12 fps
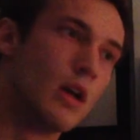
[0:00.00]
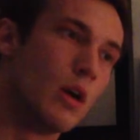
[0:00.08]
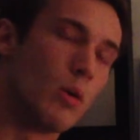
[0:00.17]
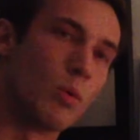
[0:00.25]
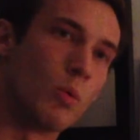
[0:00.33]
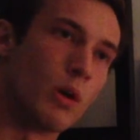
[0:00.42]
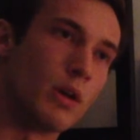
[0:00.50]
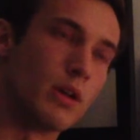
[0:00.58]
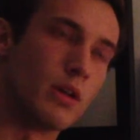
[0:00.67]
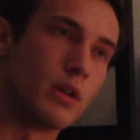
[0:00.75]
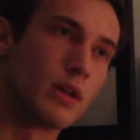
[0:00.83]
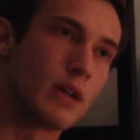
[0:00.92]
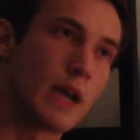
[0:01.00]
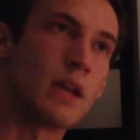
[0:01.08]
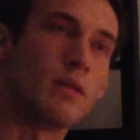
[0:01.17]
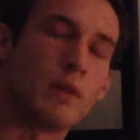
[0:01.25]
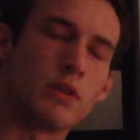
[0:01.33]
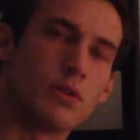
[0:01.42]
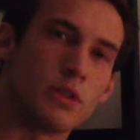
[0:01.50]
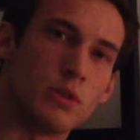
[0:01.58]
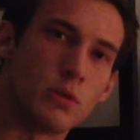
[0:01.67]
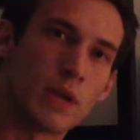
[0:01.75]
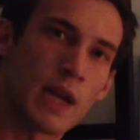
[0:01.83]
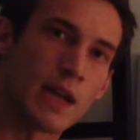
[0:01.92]
what kind of energy you
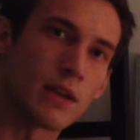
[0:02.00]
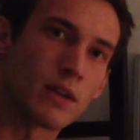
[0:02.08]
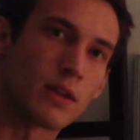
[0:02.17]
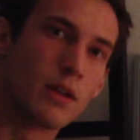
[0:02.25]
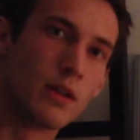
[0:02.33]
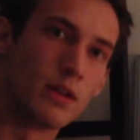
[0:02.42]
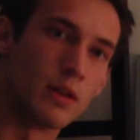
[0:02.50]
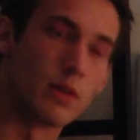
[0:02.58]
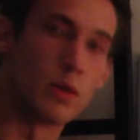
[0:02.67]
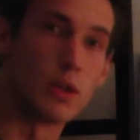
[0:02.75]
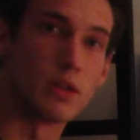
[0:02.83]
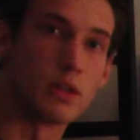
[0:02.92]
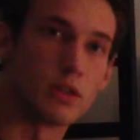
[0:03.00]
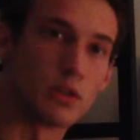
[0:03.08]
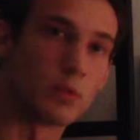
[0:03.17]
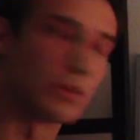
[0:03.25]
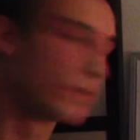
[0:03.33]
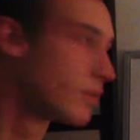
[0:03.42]
cast the equation in terms of.